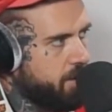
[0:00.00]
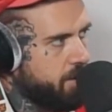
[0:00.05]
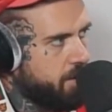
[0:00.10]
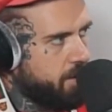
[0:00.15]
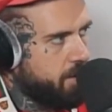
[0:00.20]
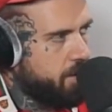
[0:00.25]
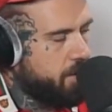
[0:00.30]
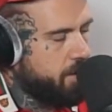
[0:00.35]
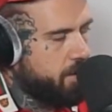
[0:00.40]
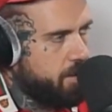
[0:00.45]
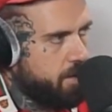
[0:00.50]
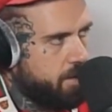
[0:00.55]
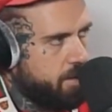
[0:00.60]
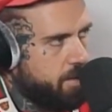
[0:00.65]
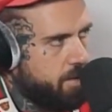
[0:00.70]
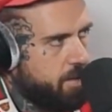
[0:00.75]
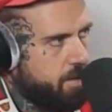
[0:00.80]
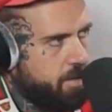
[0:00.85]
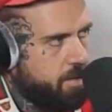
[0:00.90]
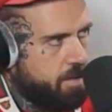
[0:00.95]

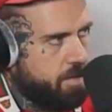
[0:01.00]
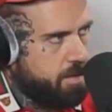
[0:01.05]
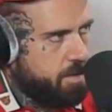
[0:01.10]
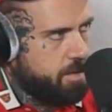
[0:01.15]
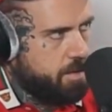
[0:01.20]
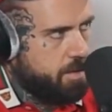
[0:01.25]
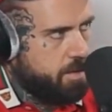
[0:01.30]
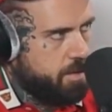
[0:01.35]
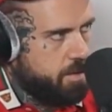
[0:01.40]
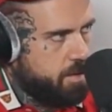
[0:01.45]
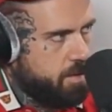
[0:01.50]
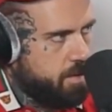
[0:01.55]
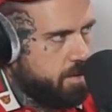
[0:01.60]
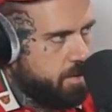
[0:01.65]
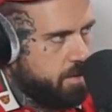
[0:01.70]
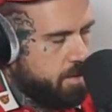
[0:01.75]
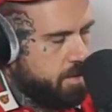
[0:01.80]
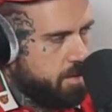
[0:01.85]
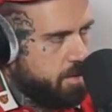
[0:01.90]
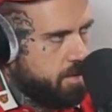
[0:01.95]

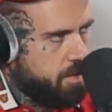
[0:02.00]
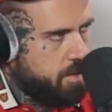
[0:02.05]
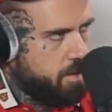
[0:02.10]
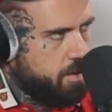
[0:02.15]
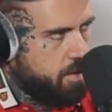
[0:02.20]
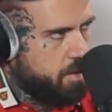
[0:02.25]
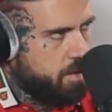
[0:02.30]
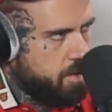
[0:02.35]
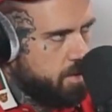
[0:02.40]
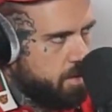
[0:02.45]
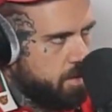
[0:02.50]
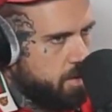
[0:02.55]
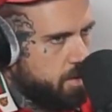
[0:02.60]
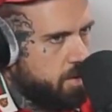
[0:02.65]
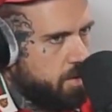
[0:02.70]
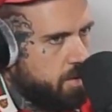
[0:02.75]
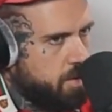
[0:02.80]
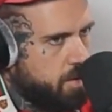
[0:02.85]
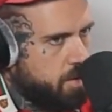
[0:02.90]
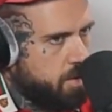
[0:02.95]

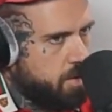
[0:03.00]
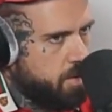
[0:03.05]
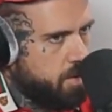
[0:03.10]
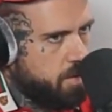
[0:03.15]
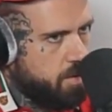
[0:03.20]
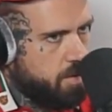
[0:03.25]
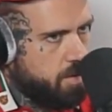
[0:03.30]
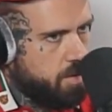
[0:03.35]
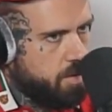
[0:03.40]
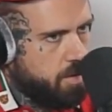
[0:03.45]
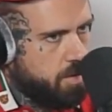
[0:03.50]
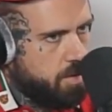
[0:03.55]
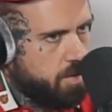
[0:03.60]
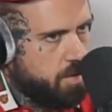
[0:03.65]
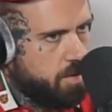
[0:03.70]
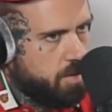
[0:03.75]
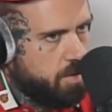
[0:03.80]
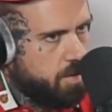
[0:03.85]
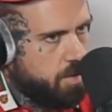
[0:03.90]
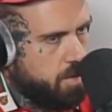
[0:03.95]

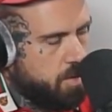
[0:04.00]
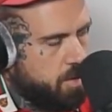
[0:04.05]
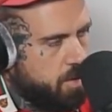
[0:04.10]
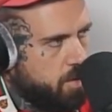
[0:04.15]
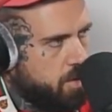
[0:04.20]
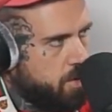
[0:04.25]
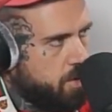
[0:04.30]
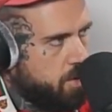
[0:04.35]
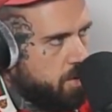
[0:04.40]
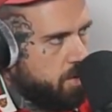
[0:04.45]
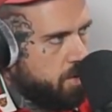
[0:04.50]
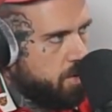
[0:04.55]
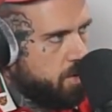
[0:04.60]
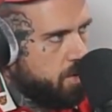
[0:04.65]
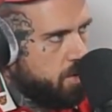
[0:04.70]
This person isn't speaking.